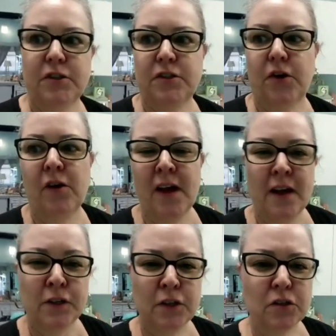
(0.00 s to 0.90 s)
So
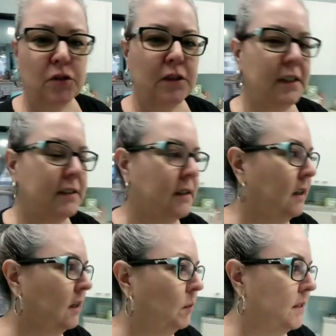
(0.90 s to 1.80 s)
just doing things a
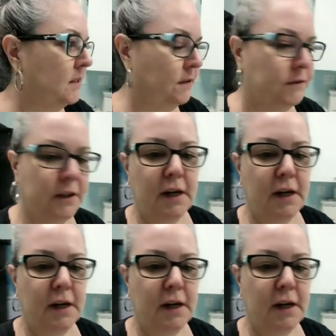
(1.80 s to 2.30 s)
little bit different.